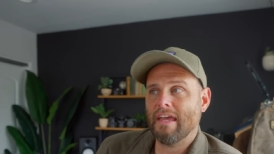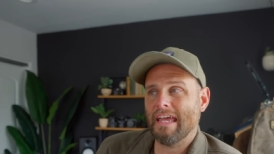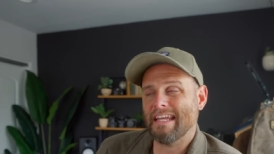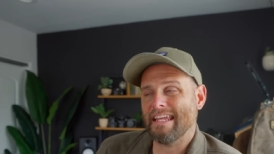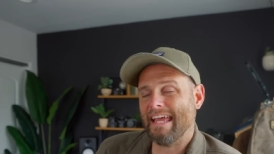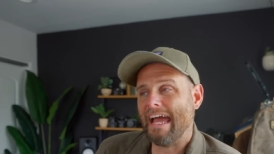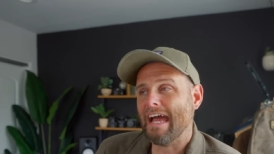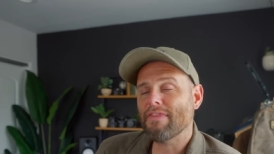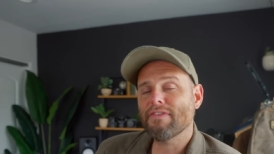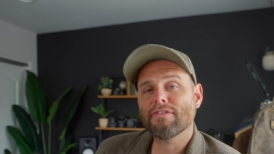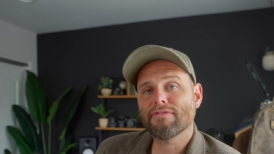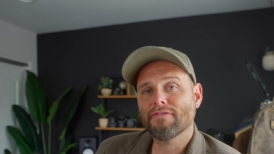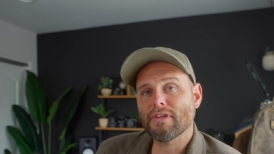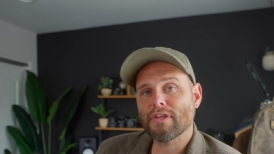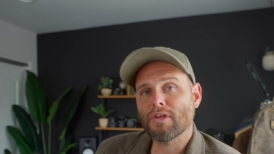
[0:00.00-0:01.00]
And he had
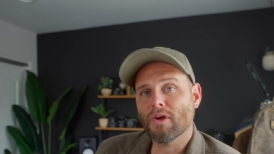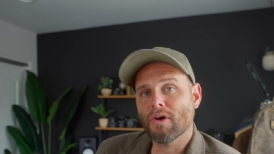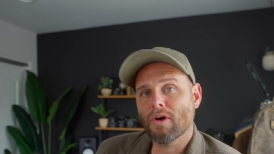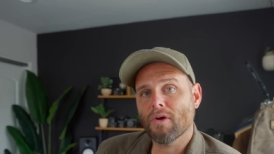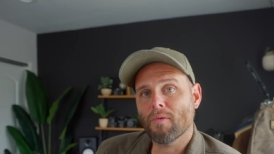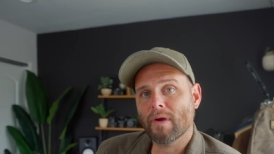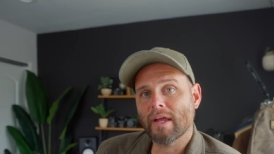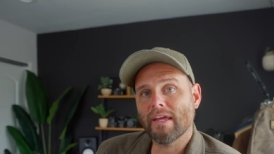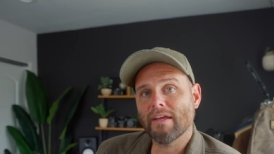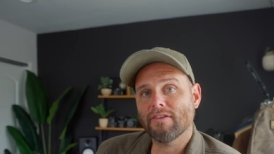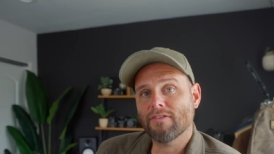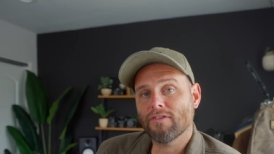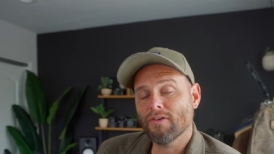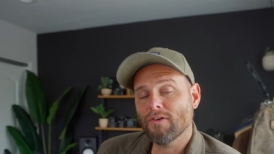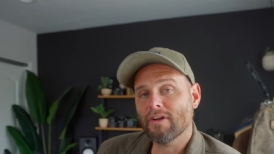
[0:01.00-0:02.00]
this video where he
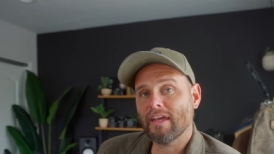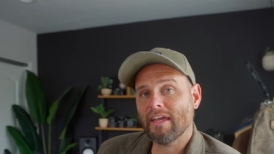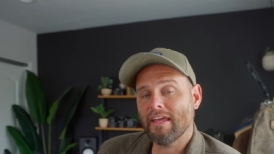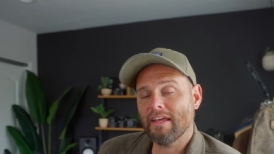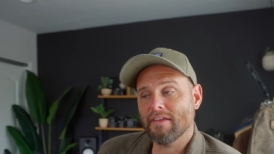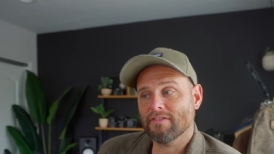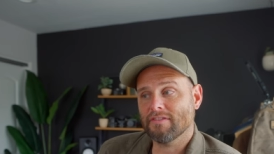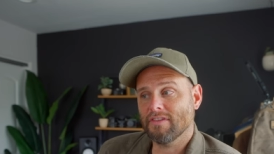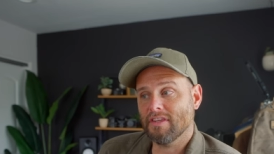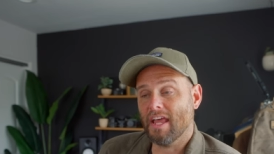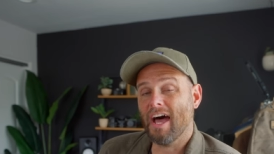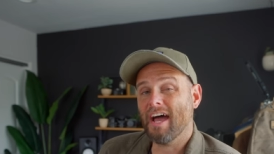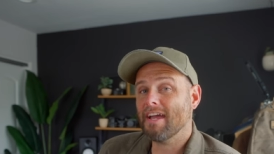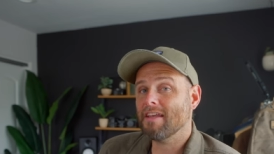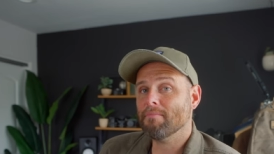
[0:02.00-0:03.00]
took his
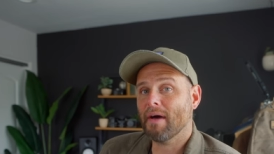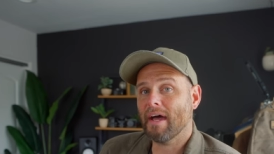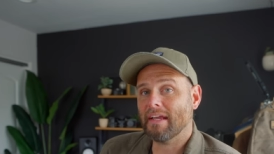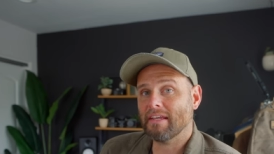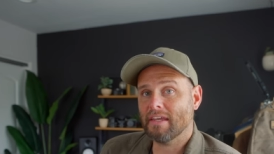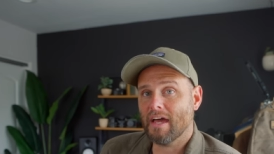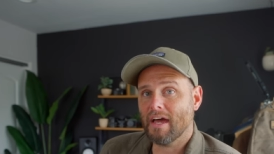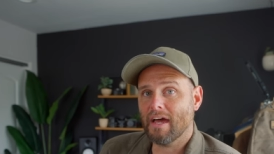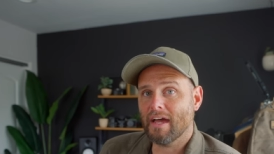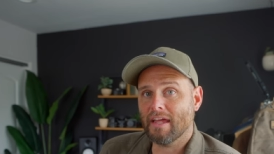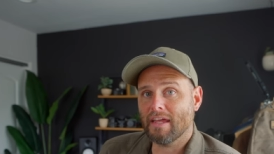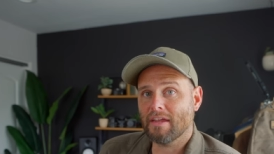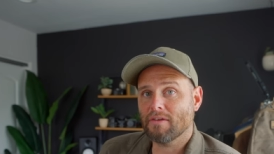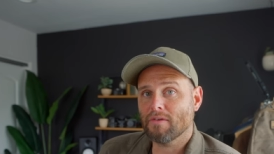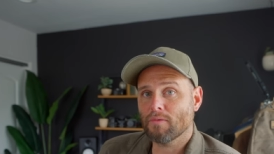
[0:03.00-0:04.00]
nine by
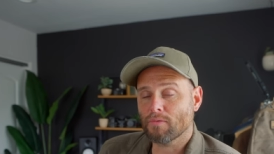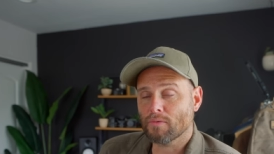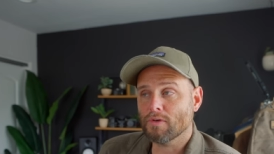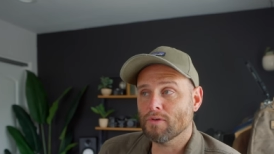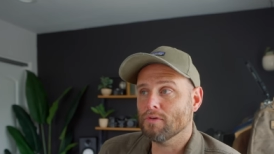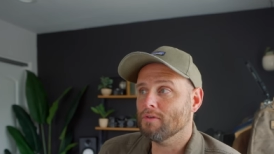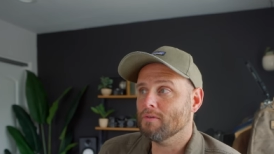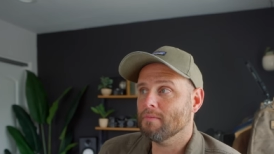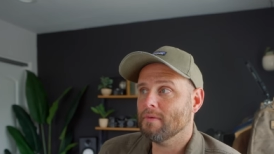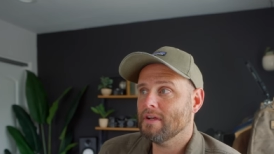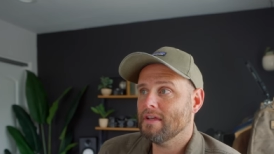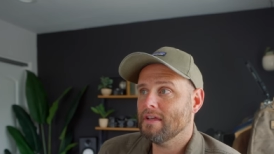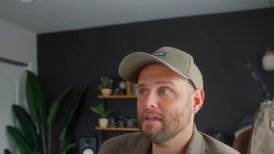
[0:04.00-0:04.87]
nine room